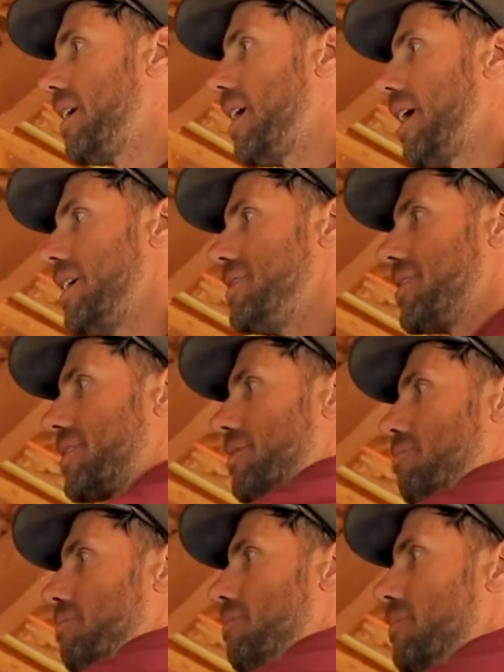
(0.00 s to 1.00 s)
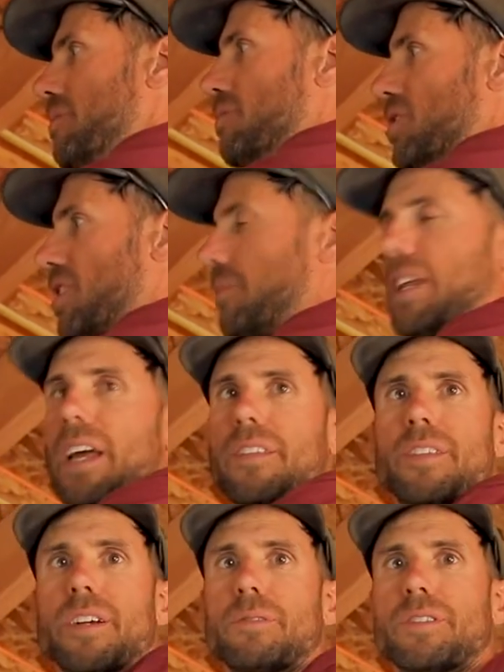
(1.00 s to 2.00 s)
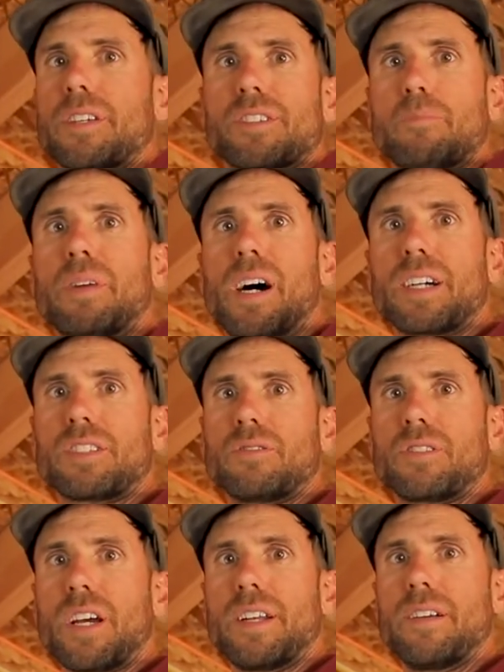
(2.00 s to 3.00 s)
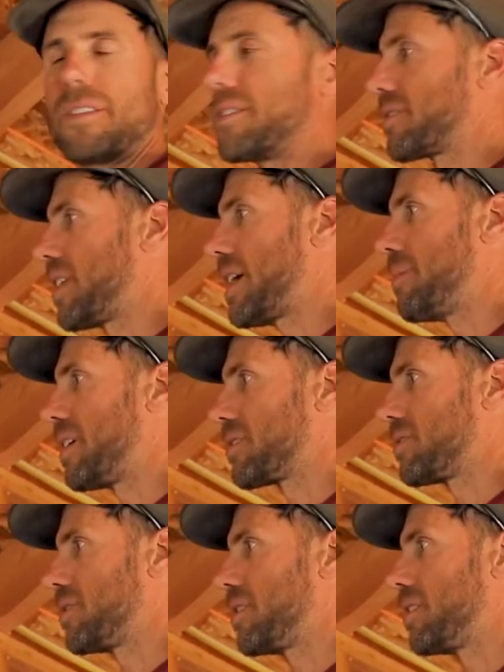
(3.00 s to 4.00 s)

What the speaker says: I just stubbed out. There was this box right here, this light box is here,